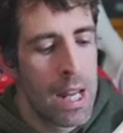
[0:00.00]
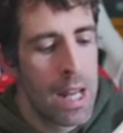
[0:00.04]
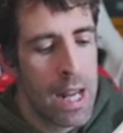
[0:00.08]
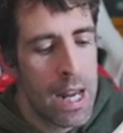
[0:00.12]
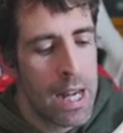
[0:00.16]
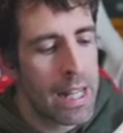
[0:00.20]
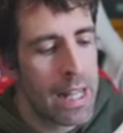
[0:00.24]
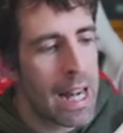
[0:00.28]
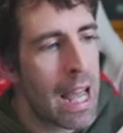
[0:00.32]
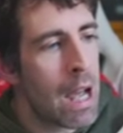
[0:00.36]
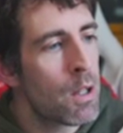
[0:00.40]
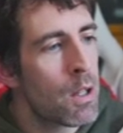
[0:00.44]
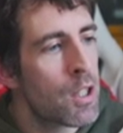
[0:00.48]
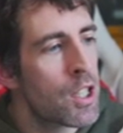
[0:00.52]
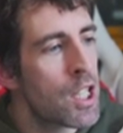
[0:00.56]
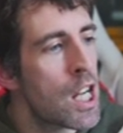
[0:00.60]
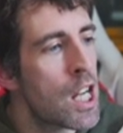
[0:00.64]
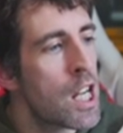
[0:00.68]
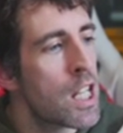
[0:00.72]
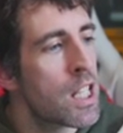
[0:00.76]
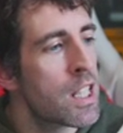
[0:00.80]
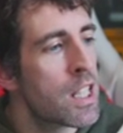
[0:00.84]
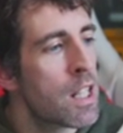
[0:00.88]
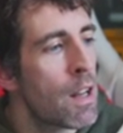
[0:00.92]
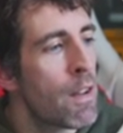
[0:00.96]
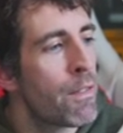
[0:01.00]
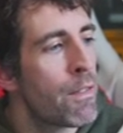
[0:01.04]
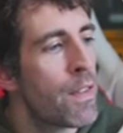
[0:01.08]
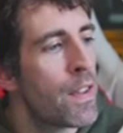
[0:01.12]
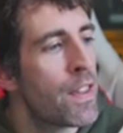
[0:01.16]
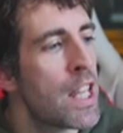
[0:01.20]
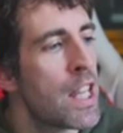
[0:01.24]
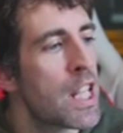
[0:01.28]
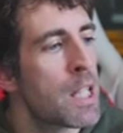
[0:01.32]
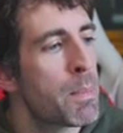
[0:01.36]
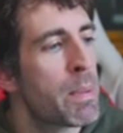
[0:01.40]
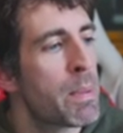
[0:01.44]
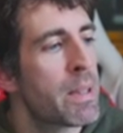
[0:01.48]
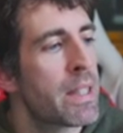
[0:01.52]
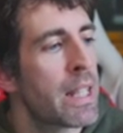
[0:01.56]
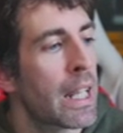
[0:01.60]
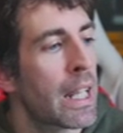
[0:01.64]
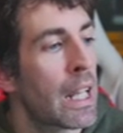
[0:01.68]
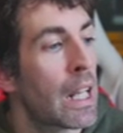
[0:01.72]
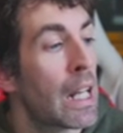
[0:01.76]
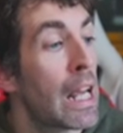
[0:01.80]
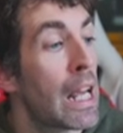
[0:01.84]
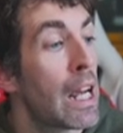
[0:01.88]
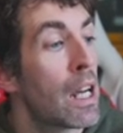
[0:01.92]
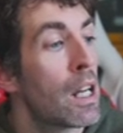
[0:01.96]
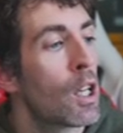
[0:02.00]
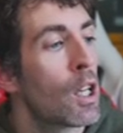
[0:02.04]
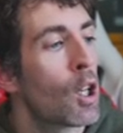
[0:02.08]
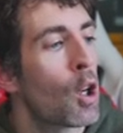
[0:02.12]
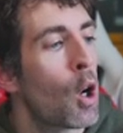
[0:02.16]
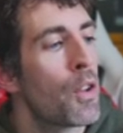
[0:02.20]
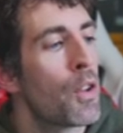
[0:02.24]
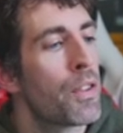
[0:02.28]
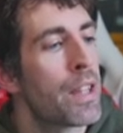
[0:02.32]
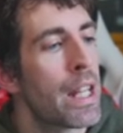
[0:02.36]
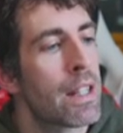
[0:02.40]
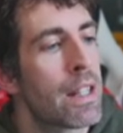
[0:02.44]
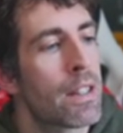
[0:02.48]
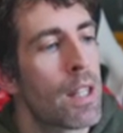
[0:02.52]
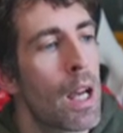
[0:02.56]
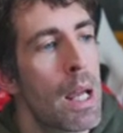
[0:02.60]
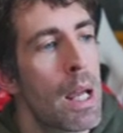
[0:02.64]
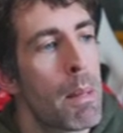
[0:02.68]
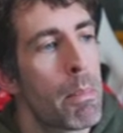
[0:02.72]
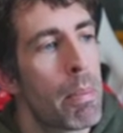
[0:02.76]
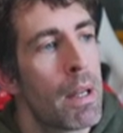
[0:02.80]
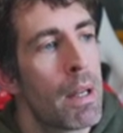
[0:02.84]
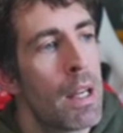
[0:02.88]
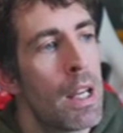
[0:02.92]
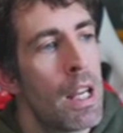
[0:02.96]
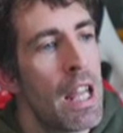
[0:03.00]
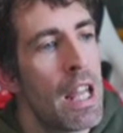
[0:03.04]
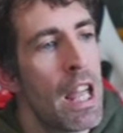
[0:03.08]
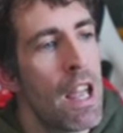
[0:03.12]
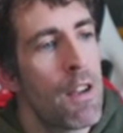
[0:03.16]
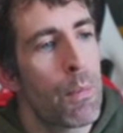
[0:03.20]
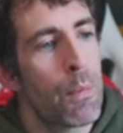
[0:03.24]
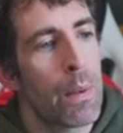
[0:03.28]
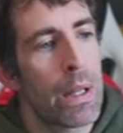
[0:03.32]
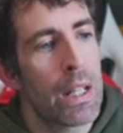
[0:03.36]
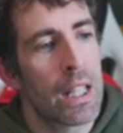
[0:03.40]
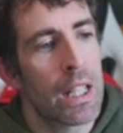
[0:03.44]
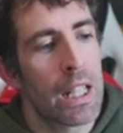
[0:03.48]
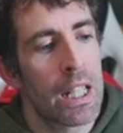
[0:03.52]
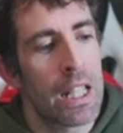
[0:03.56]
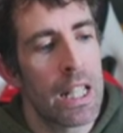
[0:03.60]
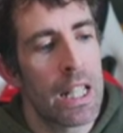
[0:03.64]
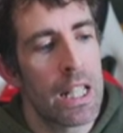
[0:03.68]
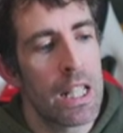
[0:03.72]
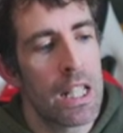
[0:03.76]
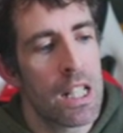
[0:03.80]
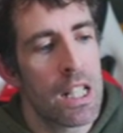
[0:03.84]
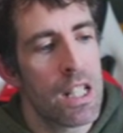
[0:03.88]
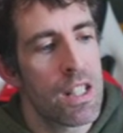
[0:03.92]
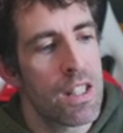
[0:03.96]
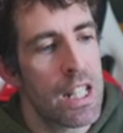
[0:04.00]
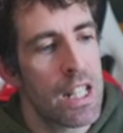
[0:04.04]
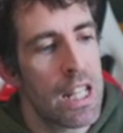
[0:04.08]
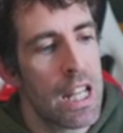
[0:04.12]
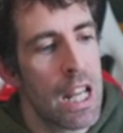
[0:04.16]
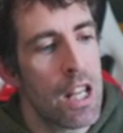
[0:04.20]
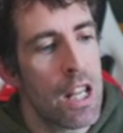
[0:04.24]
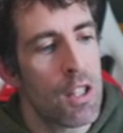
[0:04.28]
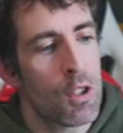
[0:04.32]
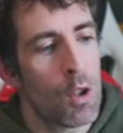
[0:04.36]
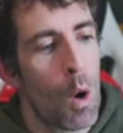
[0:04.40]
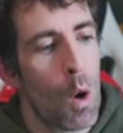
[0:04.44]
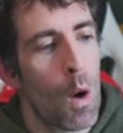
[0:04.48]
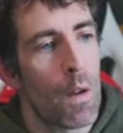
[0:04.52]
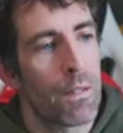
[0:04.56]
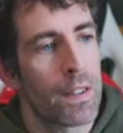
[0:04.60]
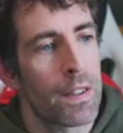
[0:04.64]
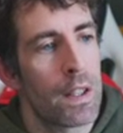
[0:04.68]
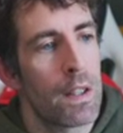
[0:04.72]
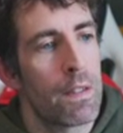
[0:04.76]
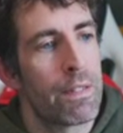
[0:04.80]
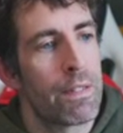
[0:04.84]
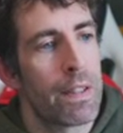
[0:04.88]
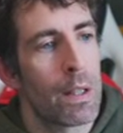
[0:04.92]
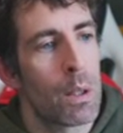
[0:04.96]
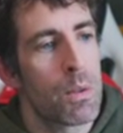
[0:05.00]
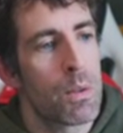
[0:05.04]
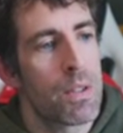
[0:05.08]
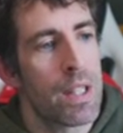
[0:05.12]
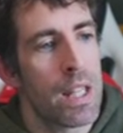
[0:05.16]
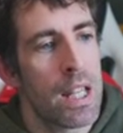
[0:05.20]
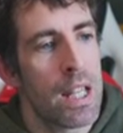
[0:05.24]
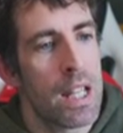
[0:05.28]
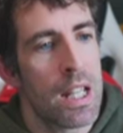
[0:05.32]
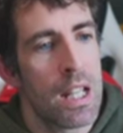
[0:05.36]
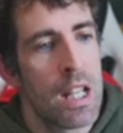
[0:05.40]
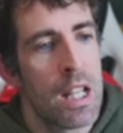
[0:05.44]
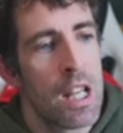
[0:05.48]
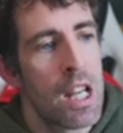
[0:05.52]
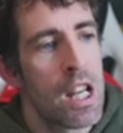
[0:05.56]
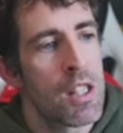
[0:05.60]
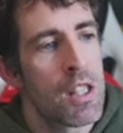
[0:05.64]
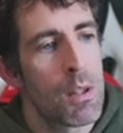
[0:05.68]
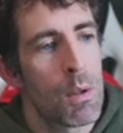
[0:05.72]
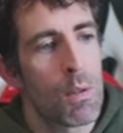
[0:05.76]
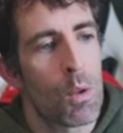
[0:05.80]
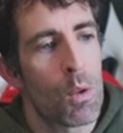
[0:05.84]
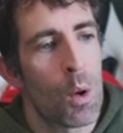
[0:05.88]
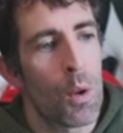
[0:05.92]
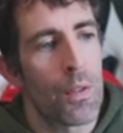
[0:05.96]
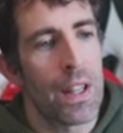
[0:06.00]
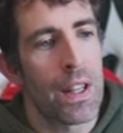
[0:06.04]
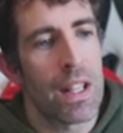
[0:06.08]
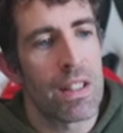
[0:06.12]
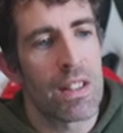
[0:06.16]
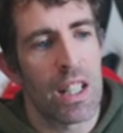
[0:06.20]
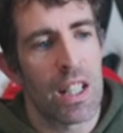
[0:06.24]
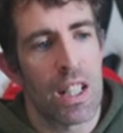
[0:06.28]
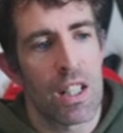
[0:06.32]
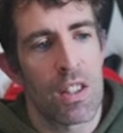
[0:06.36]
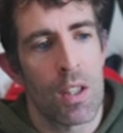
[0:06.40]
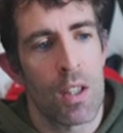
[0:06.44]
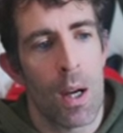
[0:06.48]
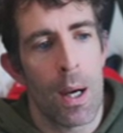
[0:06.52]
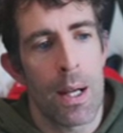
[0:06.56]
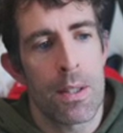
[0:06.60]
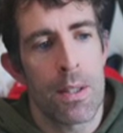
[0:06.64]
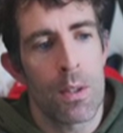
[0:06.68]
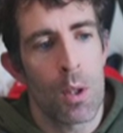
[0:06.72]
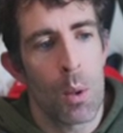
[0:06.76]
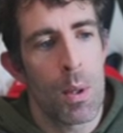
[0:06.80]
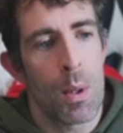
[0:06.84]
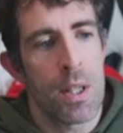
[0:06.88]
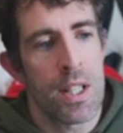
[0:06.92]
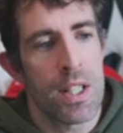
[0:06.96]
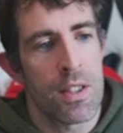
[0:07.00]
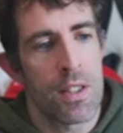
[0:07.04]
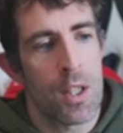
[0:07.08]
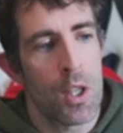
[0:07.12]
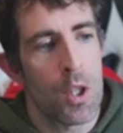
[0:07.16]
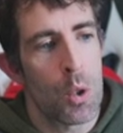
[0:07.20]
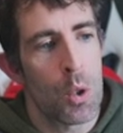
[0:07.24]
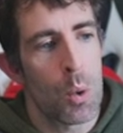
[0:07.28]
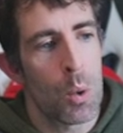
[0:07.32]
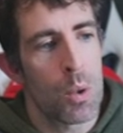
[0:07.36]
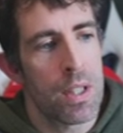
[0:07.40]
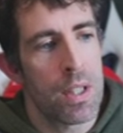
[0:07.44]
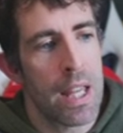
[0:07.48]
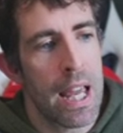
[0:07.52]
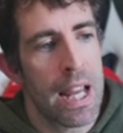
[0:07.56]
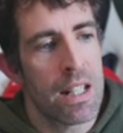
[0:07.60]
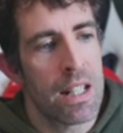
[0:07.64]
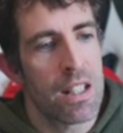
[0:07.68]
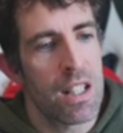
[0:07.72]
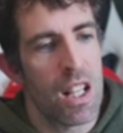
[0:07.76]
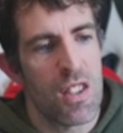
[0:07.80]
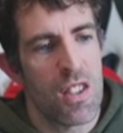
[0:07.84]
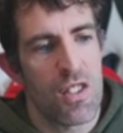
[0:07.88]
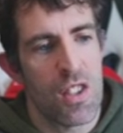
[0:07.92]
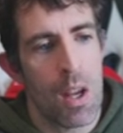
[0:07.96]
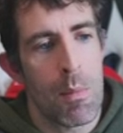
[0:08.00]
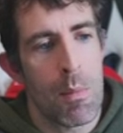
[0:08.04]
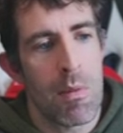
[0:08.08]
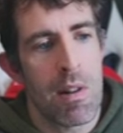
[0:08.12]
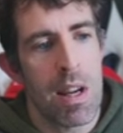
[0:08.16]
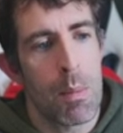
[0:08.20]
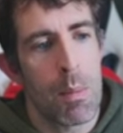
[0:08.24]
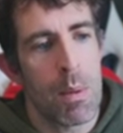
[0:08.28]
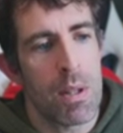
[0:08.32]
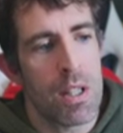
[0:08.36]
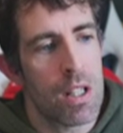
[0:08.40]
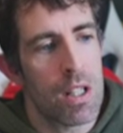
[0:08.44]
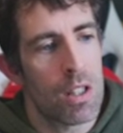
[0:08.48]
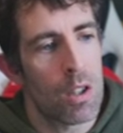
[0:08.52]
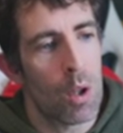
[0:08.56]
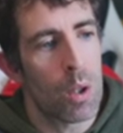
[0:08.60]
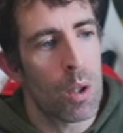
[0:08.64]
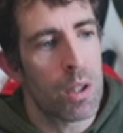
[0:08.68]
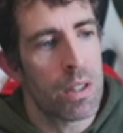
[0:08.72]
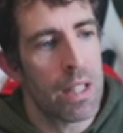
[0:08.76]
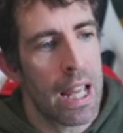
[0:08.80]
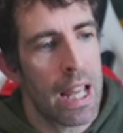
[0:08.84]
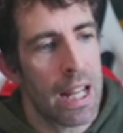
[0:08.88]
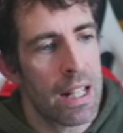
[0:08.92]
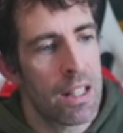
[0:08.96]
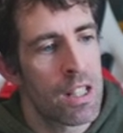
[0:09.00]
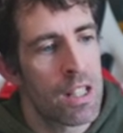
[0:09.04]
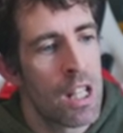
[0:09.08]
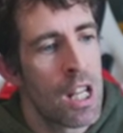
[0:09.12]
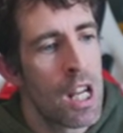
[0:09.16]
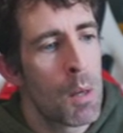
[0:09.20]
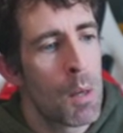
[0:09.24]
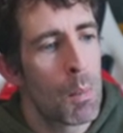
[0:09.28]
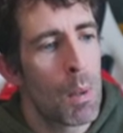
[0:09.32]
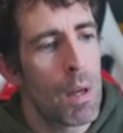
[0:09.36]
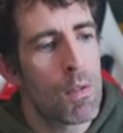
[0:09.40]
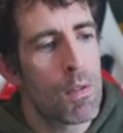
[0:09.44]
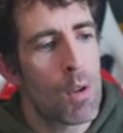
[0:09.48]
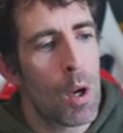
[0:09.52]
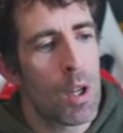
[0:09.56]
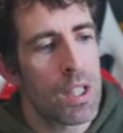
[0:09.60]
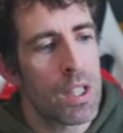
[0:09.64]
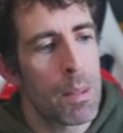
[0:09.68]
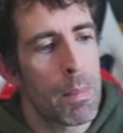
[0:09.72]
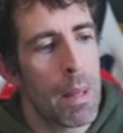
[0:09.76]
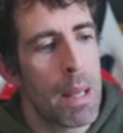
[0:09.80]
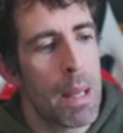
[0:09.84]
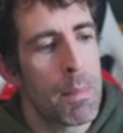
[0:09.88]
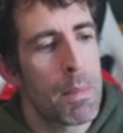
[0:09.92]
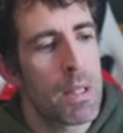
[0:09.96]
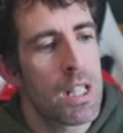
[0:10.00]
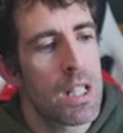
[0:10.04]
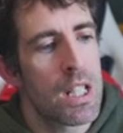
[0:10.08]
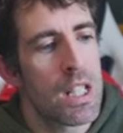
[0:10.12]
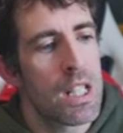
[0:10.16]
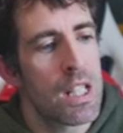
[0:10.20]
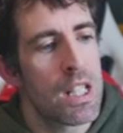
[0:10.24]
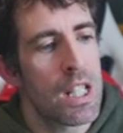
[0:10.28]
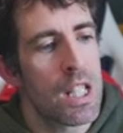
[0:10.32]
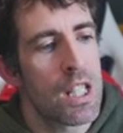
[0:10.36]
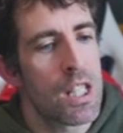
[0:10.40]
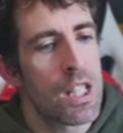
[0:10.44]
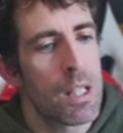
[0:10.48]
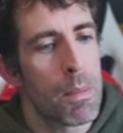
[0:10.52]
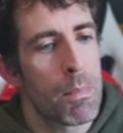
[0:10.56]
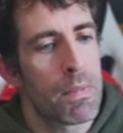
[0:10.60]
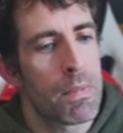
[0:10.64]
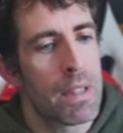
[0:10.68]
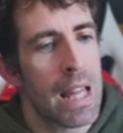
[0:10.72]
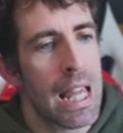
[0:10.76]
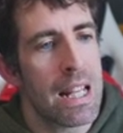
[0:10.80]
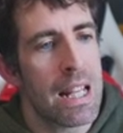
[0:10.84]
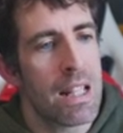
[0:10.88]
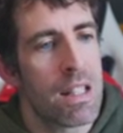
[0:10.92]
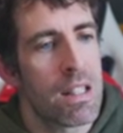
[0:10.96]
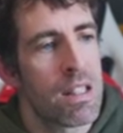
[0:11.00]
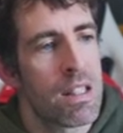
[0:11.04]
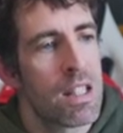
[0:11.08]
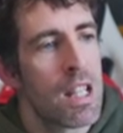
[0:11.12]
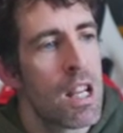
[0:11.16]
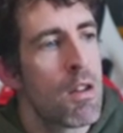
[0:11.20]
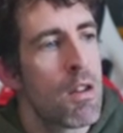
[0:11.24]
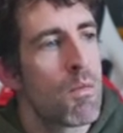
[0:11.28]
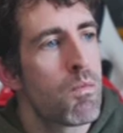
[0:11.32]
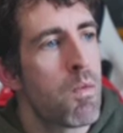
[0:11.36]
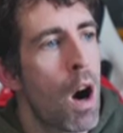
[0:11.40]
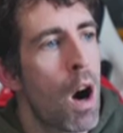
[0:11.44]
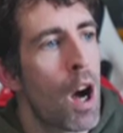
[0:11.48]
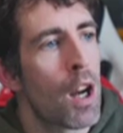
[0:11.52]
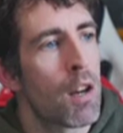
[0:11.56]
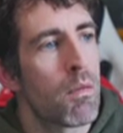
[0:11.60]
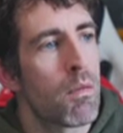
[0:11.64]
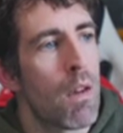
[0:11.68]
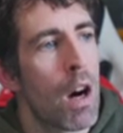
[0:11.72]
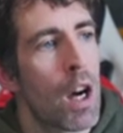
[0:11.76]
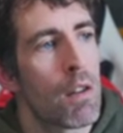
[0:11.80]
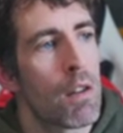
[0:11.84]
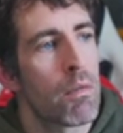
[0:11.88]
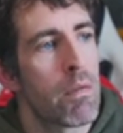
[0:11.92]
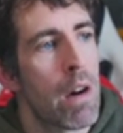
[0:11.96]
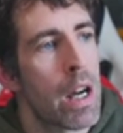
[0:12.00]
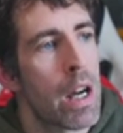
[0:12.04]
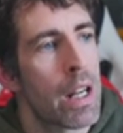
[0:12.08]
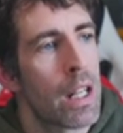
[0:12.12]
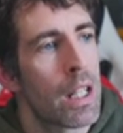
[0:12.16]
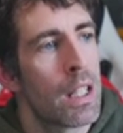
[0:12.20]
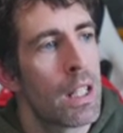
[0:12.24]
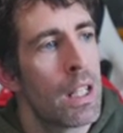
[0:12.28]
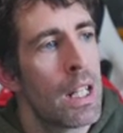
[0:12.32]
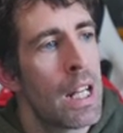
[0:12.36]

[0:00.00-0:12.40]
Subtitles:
Now, just for this particular content type, if we look at it, you can see it's got a few fields here. So we've got things like a title, which is a short text, a summary, which is long text. We've got some images and some dates, rada.